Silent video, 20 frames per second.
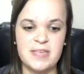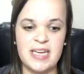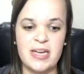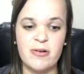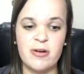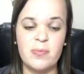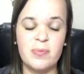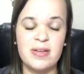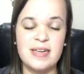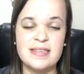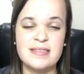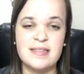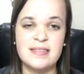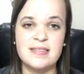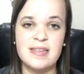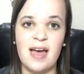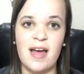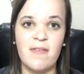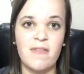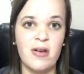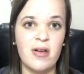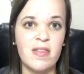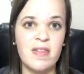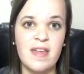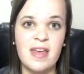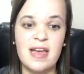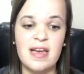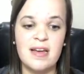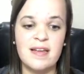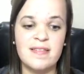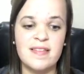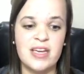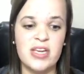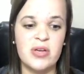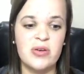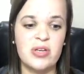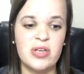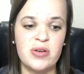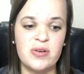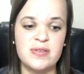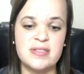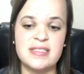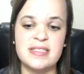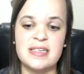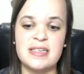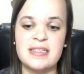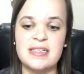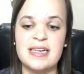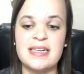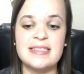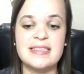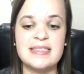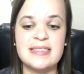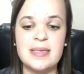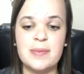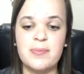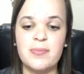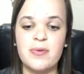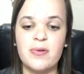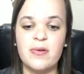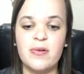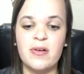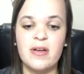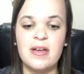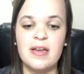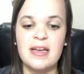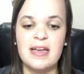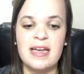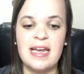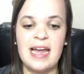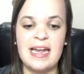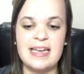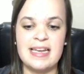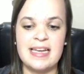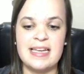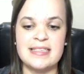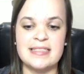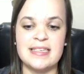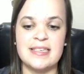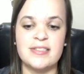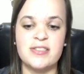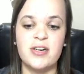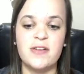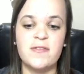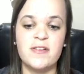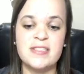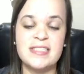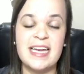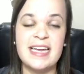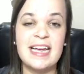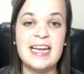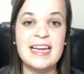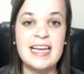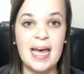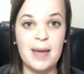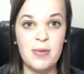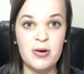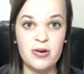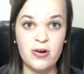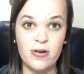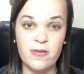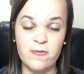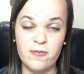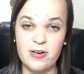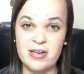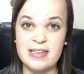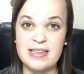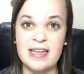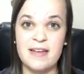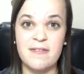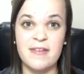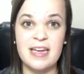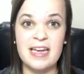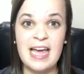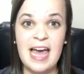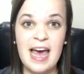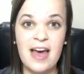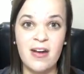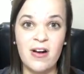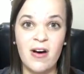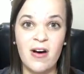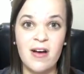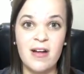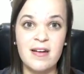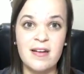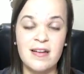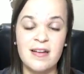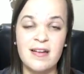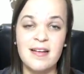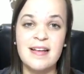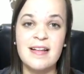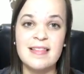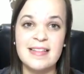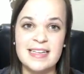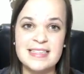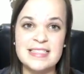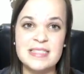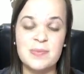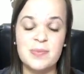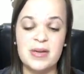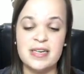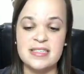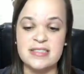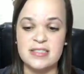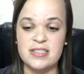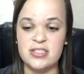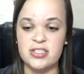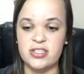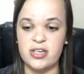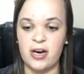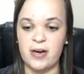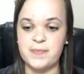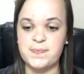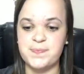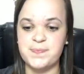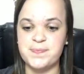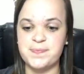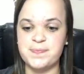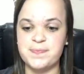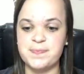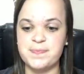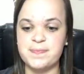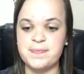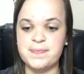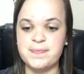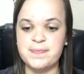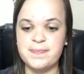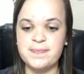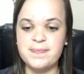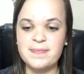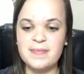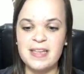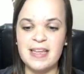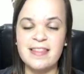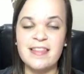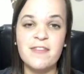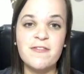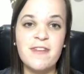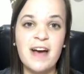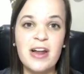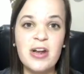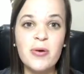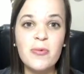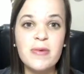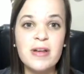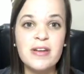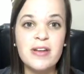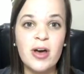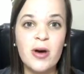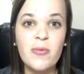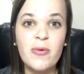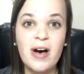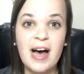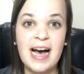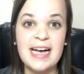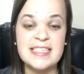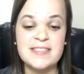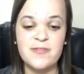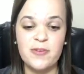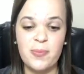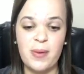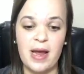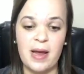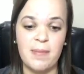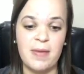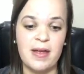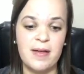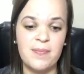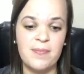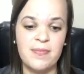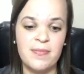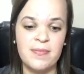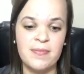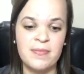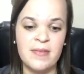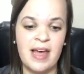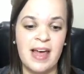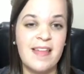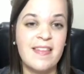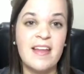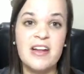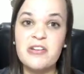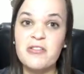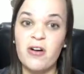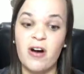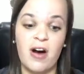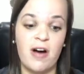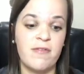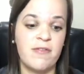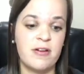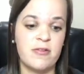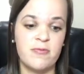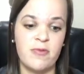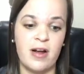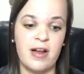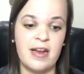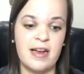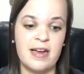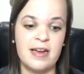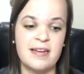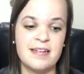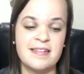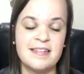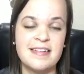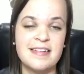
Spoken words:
It replaces everything that you use to clean simple and easy. So if you're taking chemical-free living head on, that's the place to start. The final window will ask for payment, and then you're off and running.